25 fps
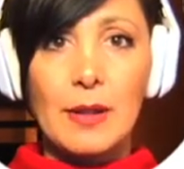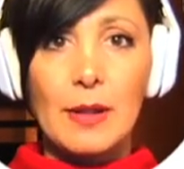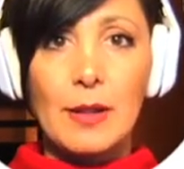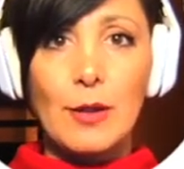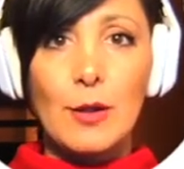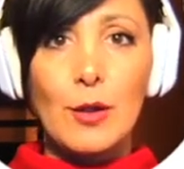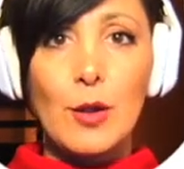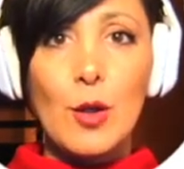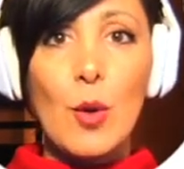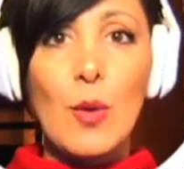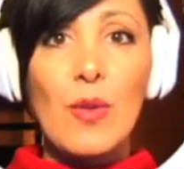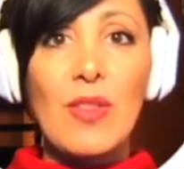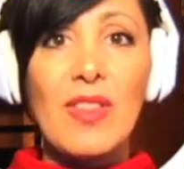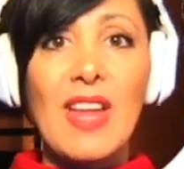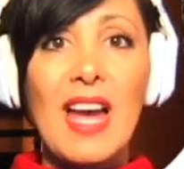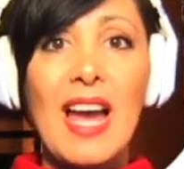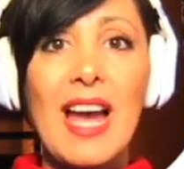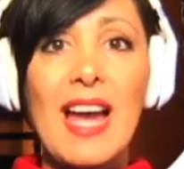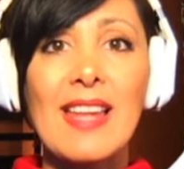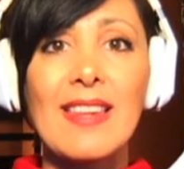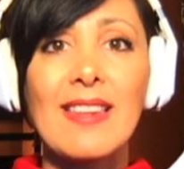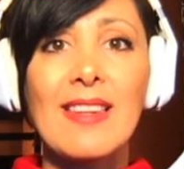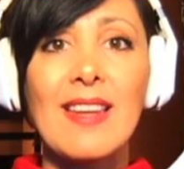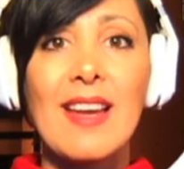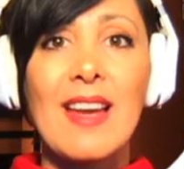Note
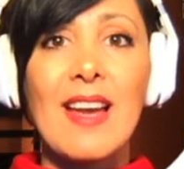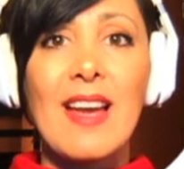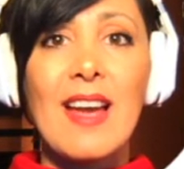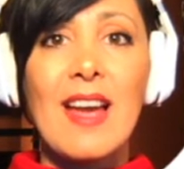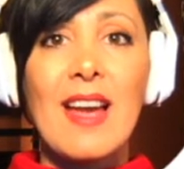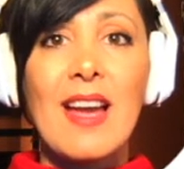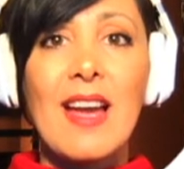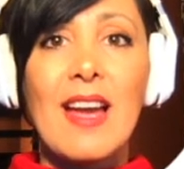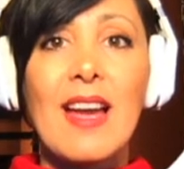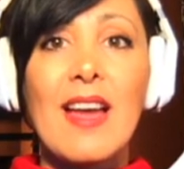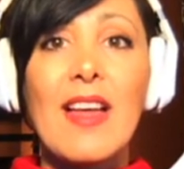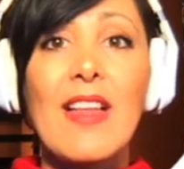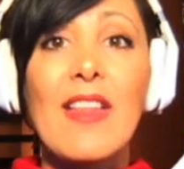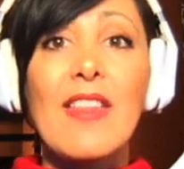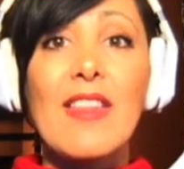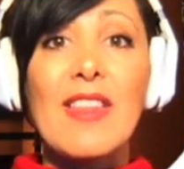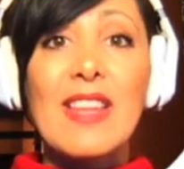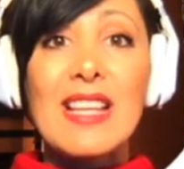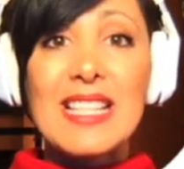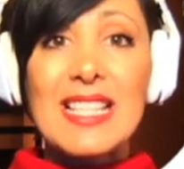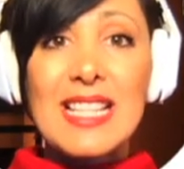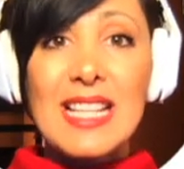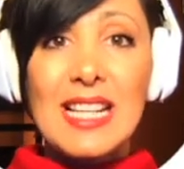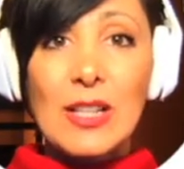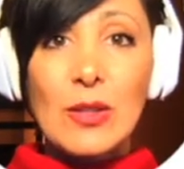that
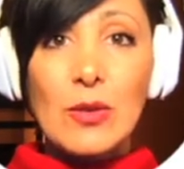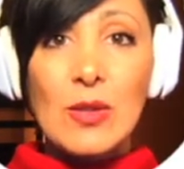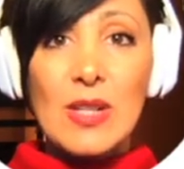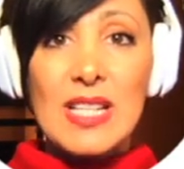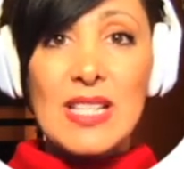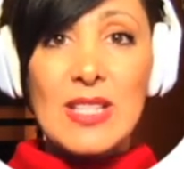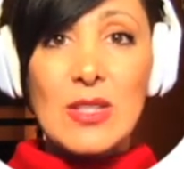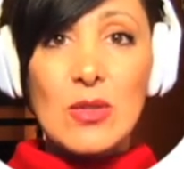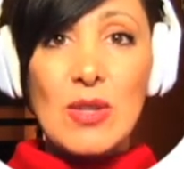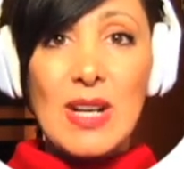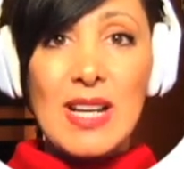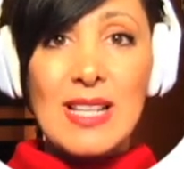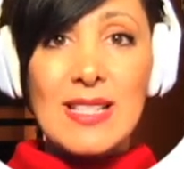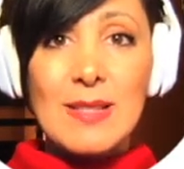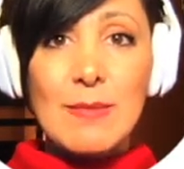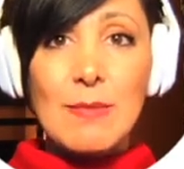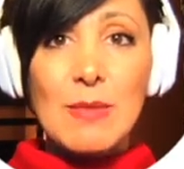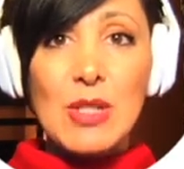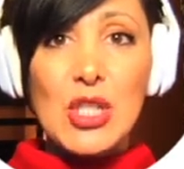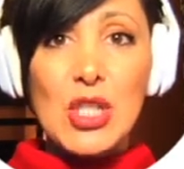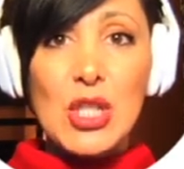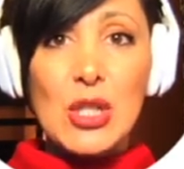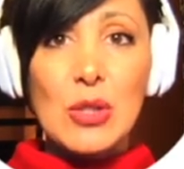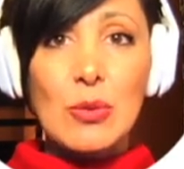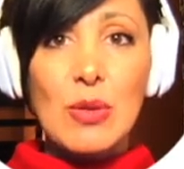this increased
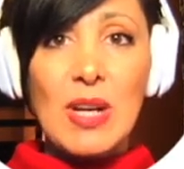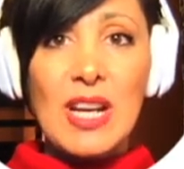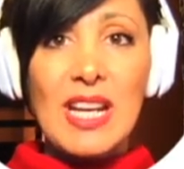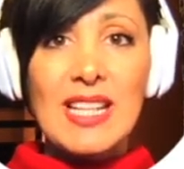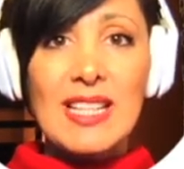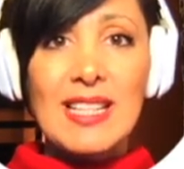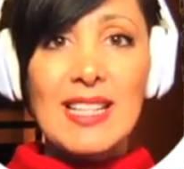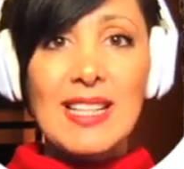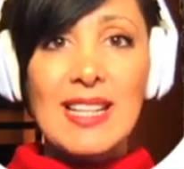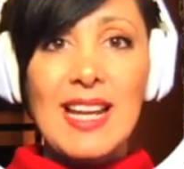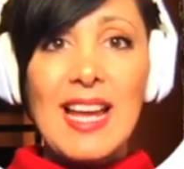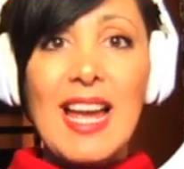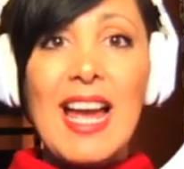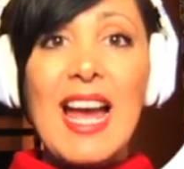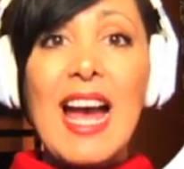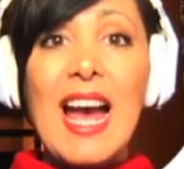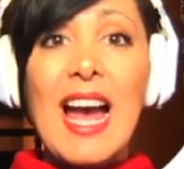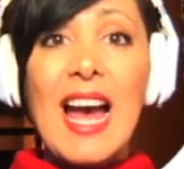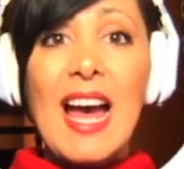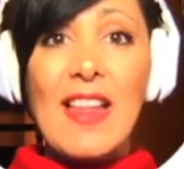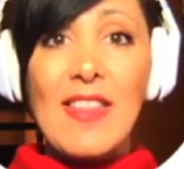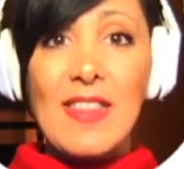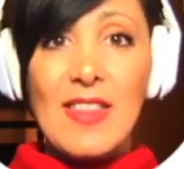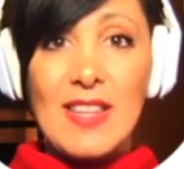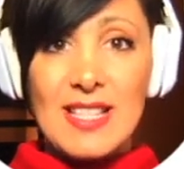transmission rate
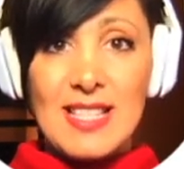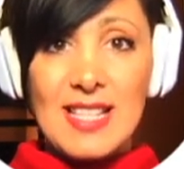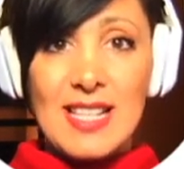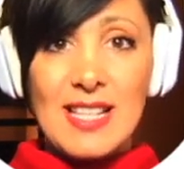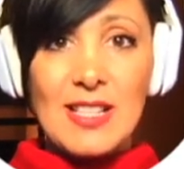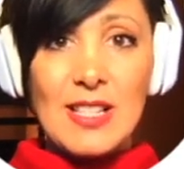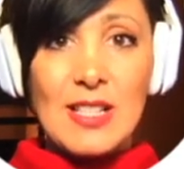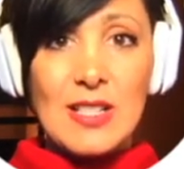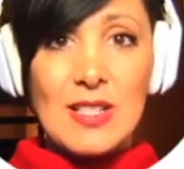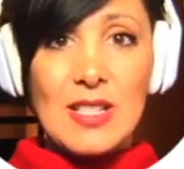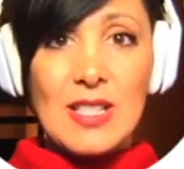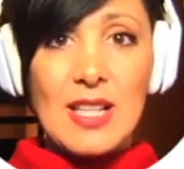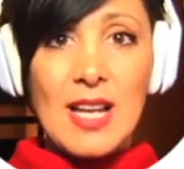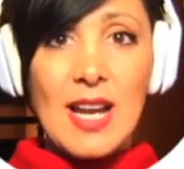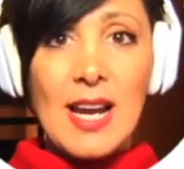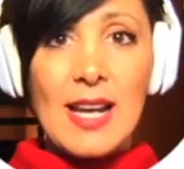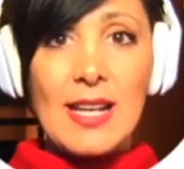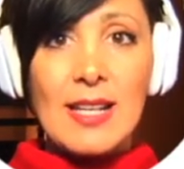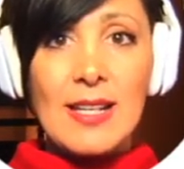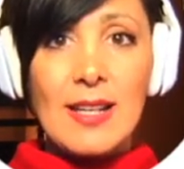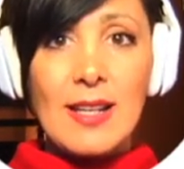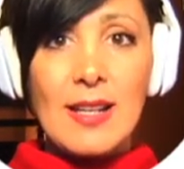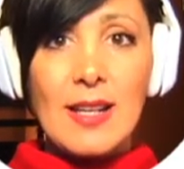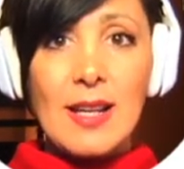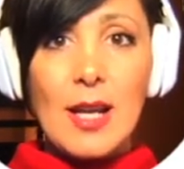at the sender side
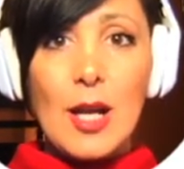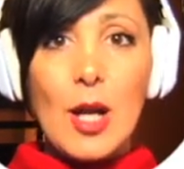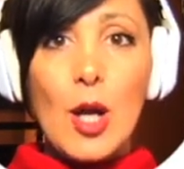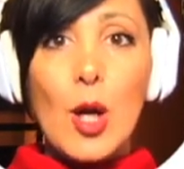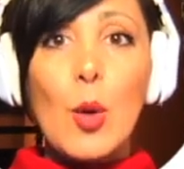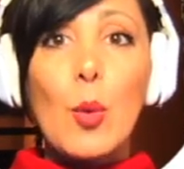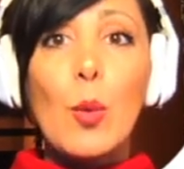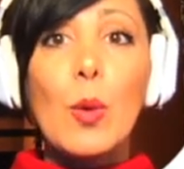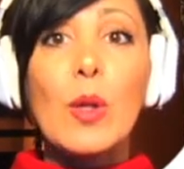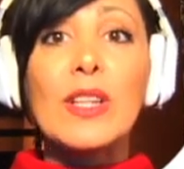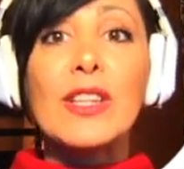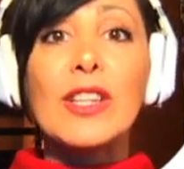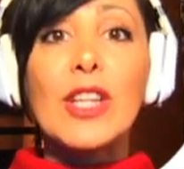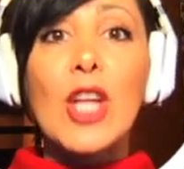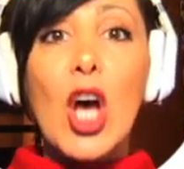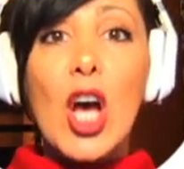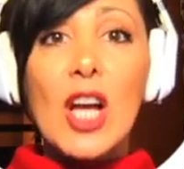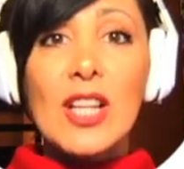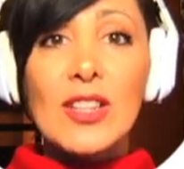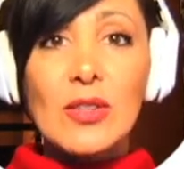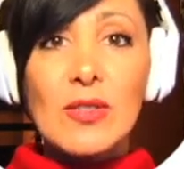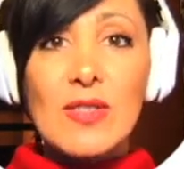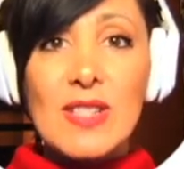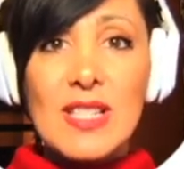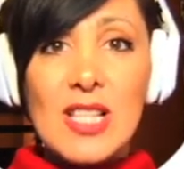will
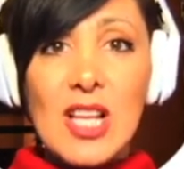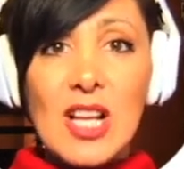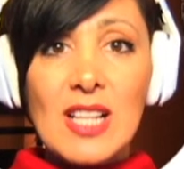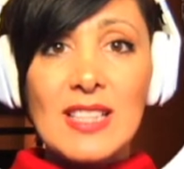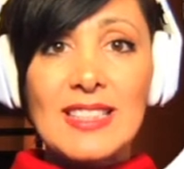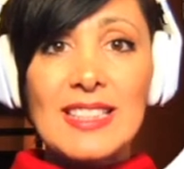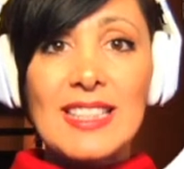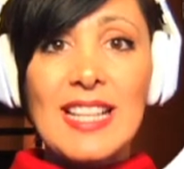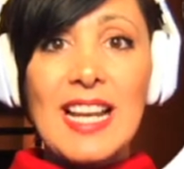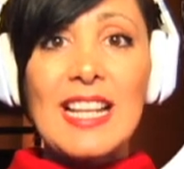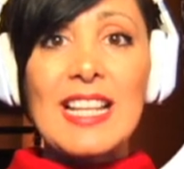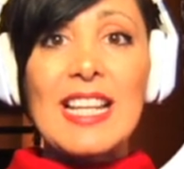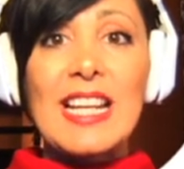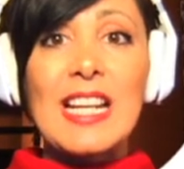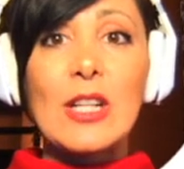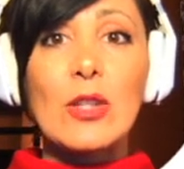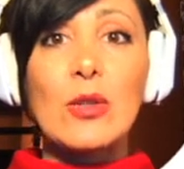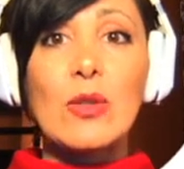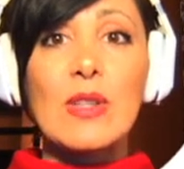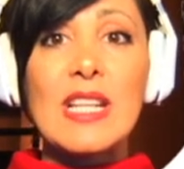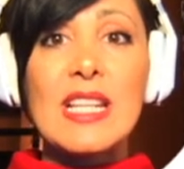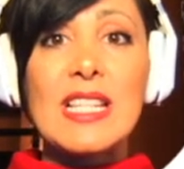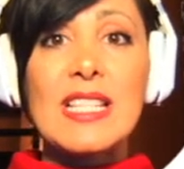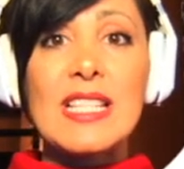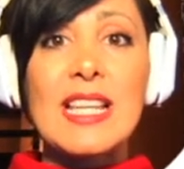not result in an
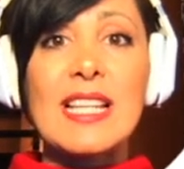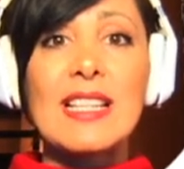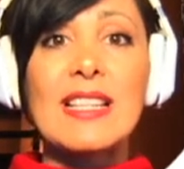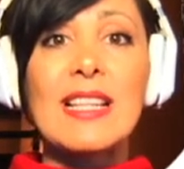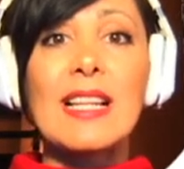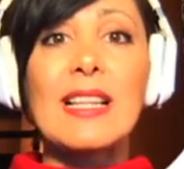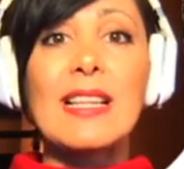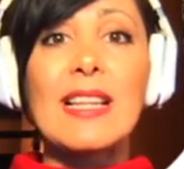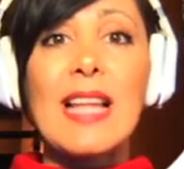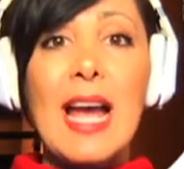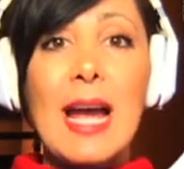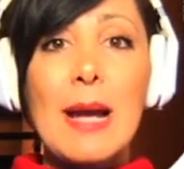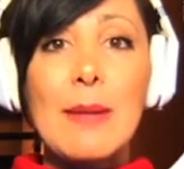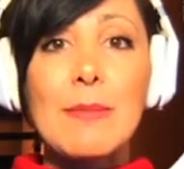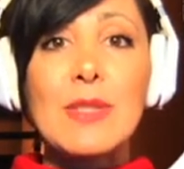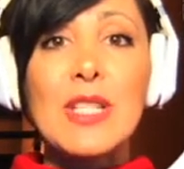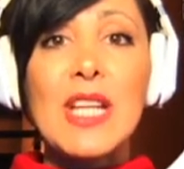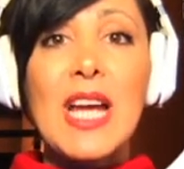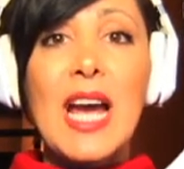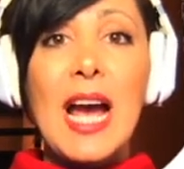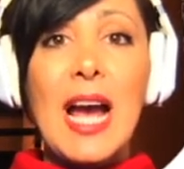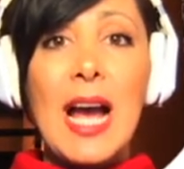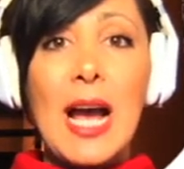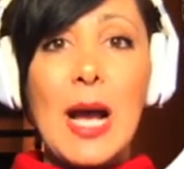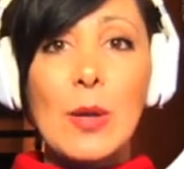increase in the lambda
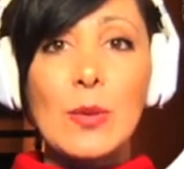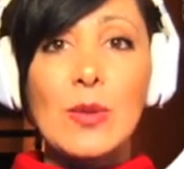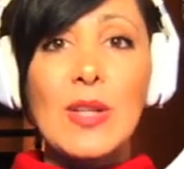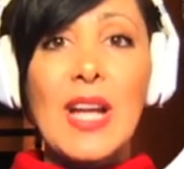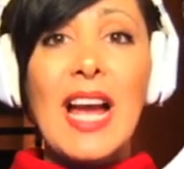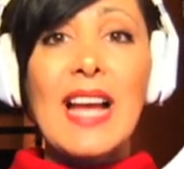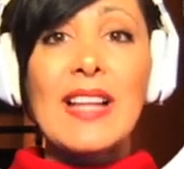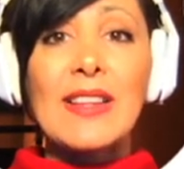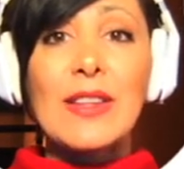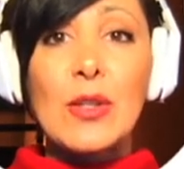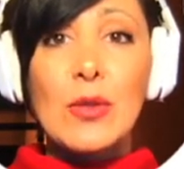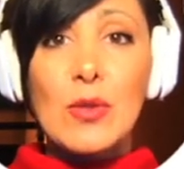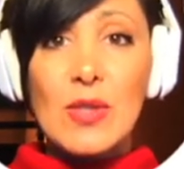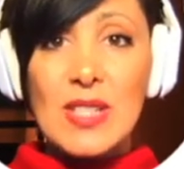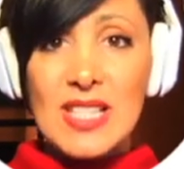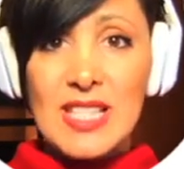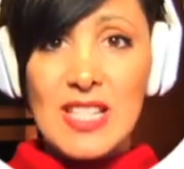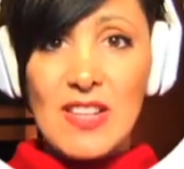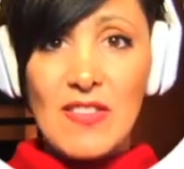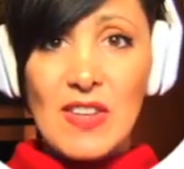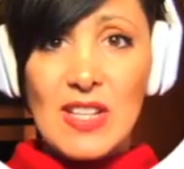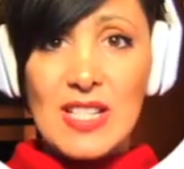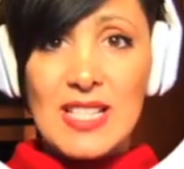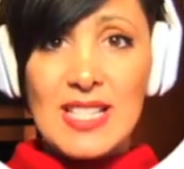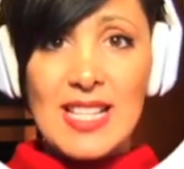out at the
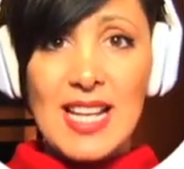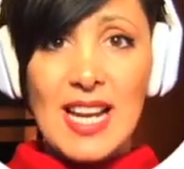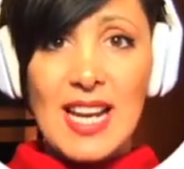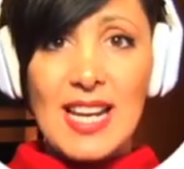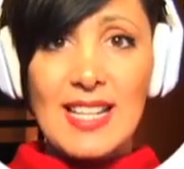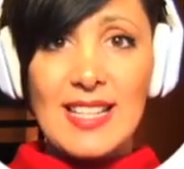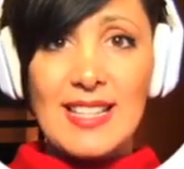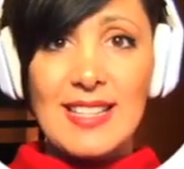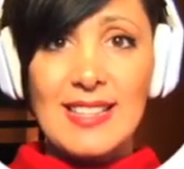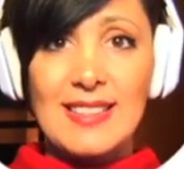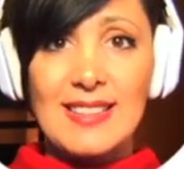receiver side.